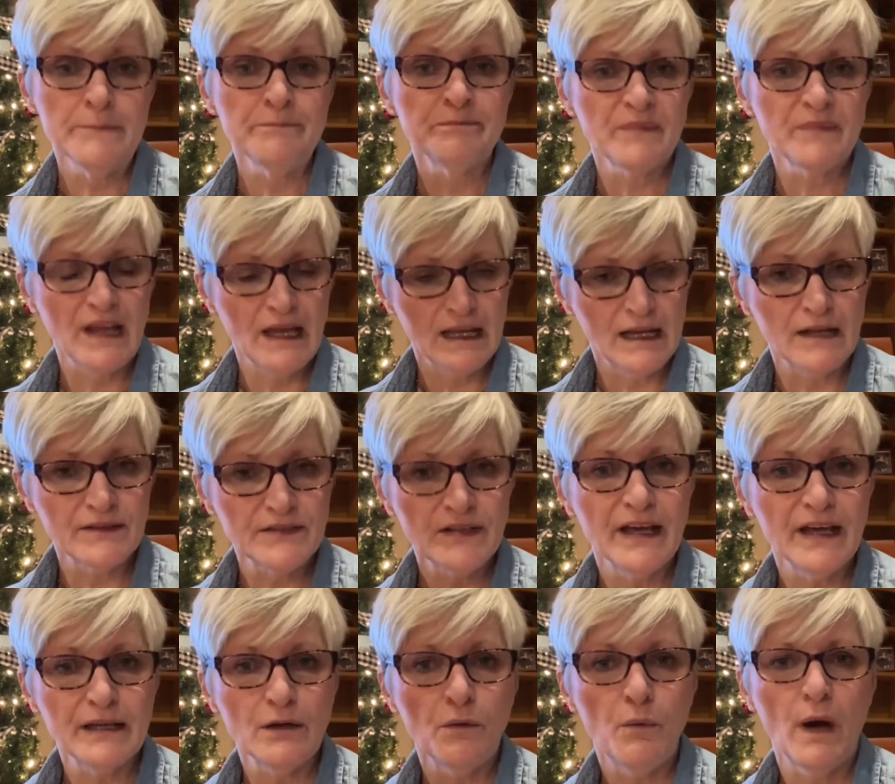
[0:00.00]
And I'll
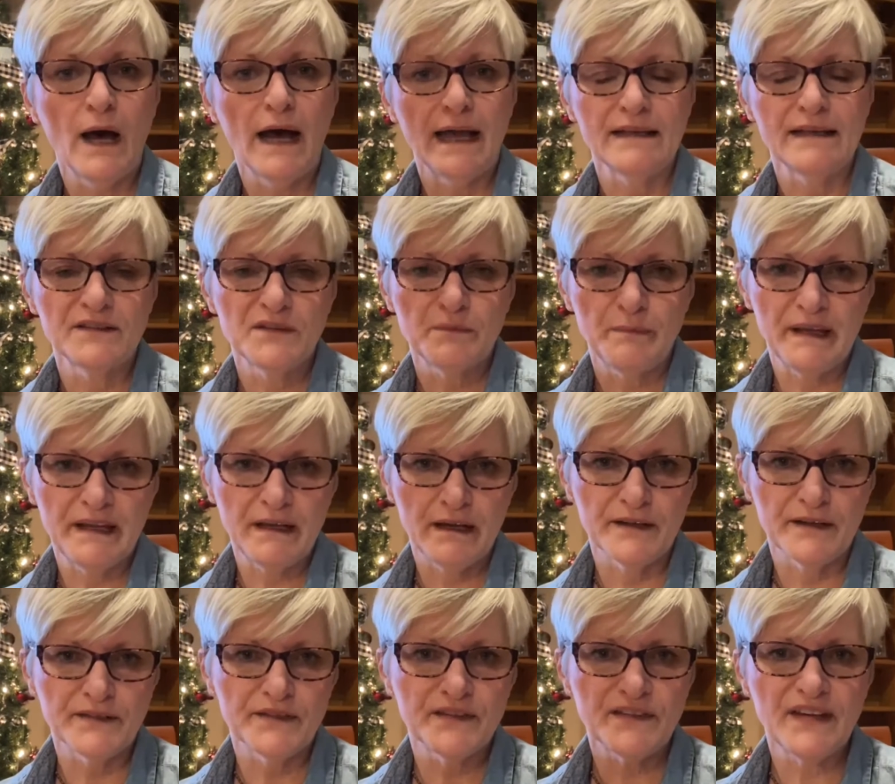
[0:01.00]
tell you why is
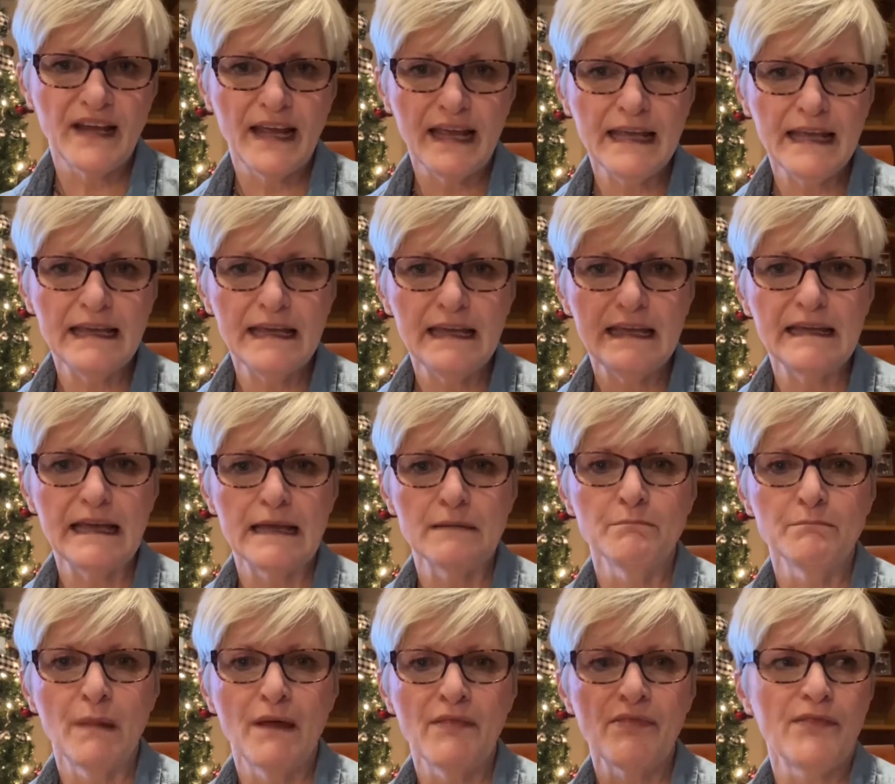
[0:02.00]
because taking a
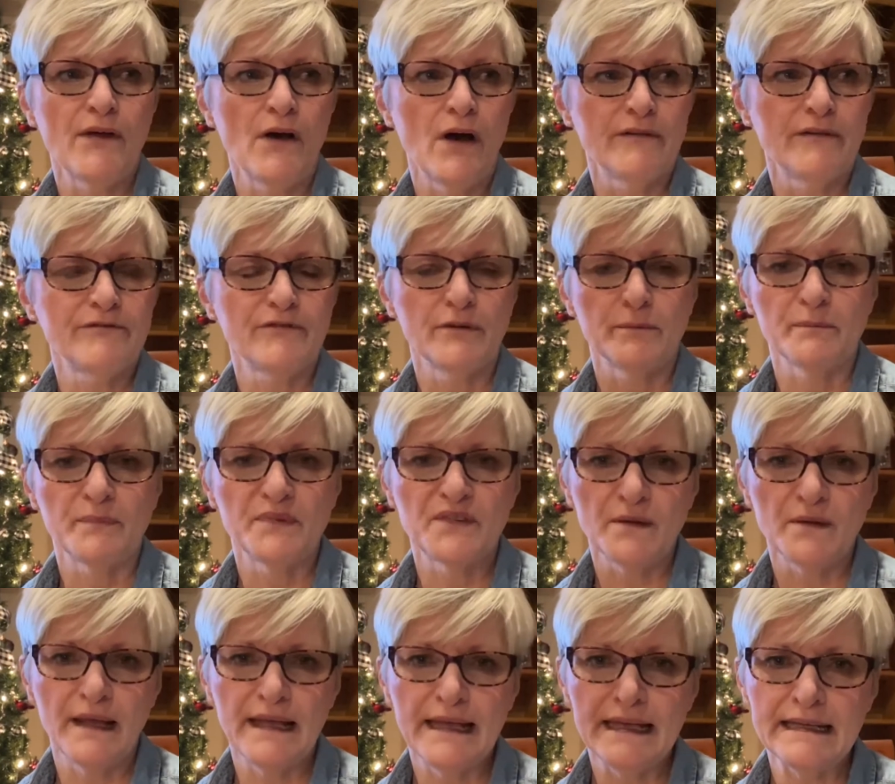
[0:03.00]
month off from
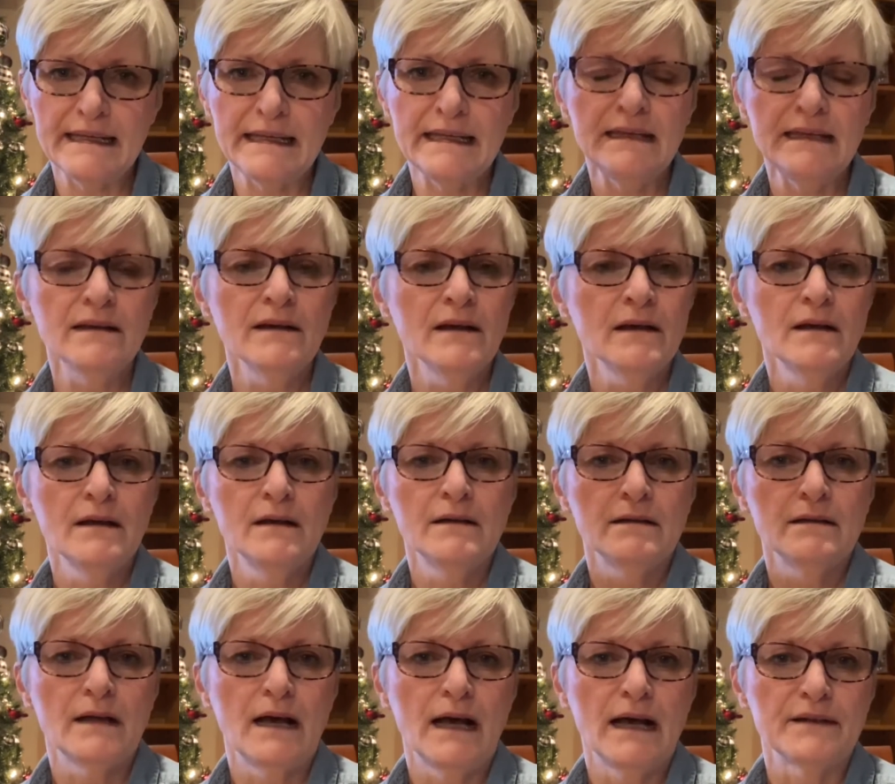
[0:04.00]
any
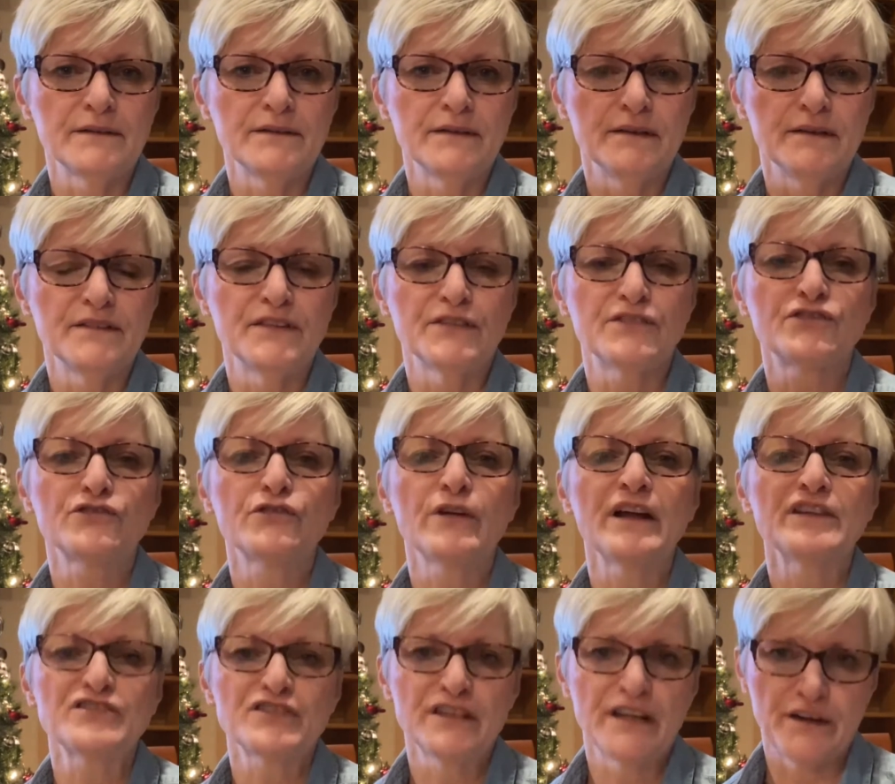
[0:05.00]
uh,
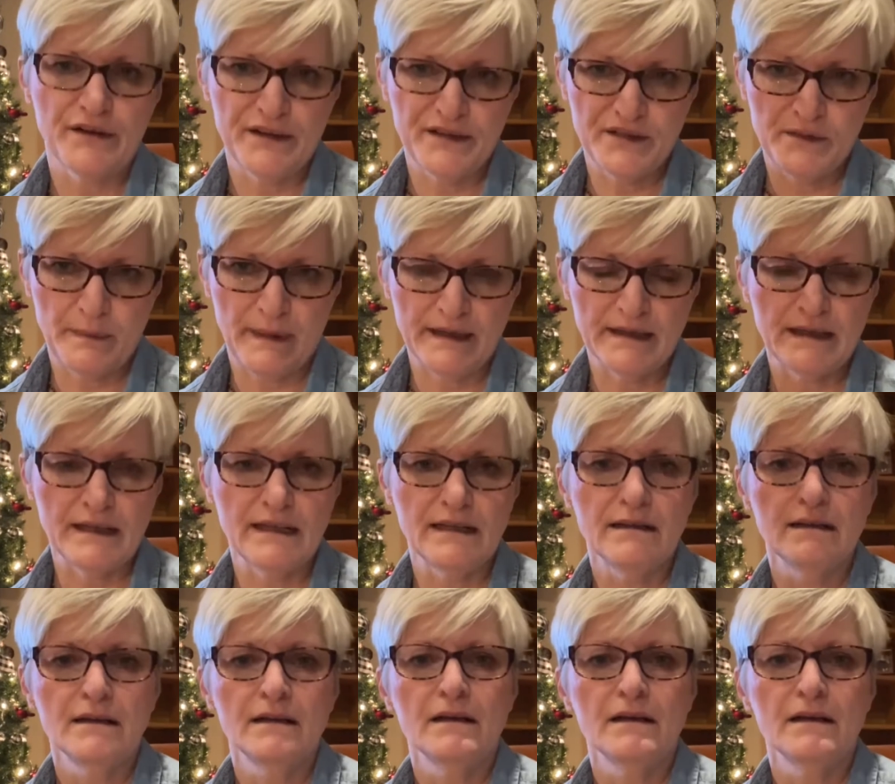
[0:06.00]
discretionary spending,